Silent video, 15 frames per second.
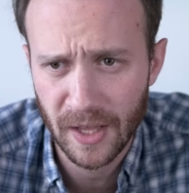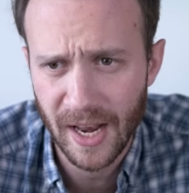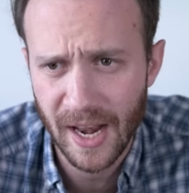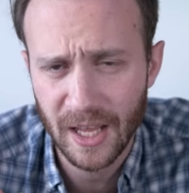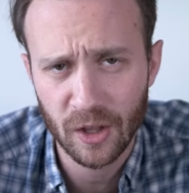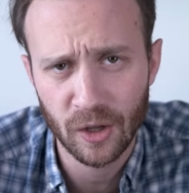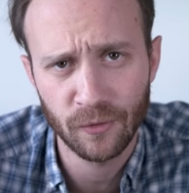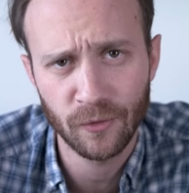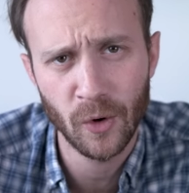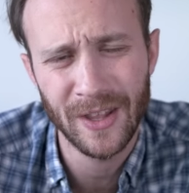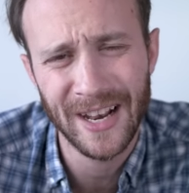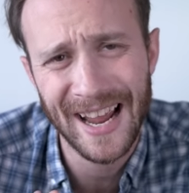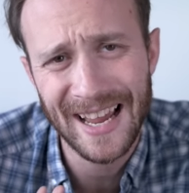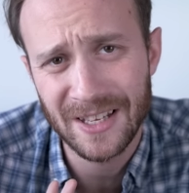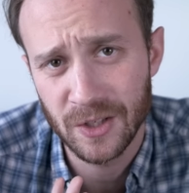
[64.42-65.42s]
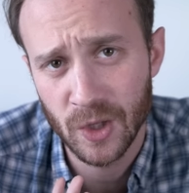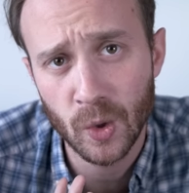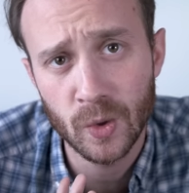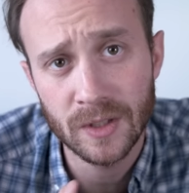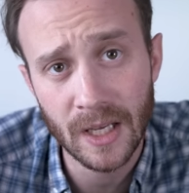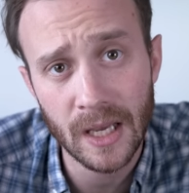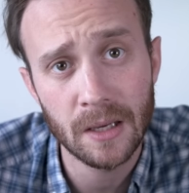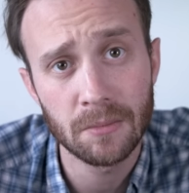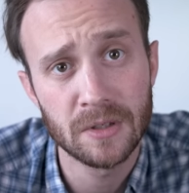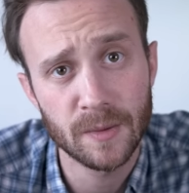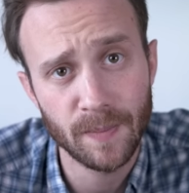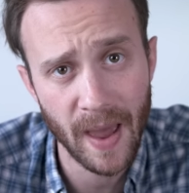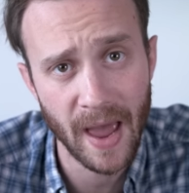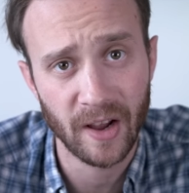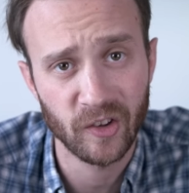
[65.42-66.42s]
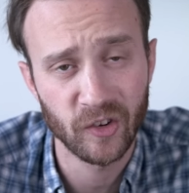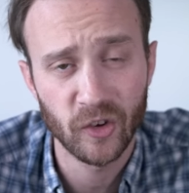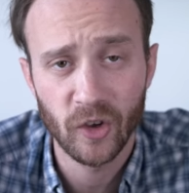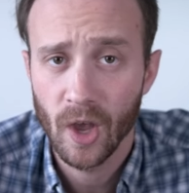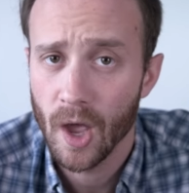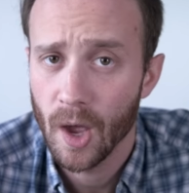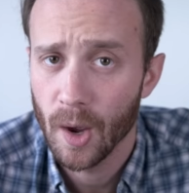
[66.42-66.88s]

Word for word: than any other phone that has those same specs,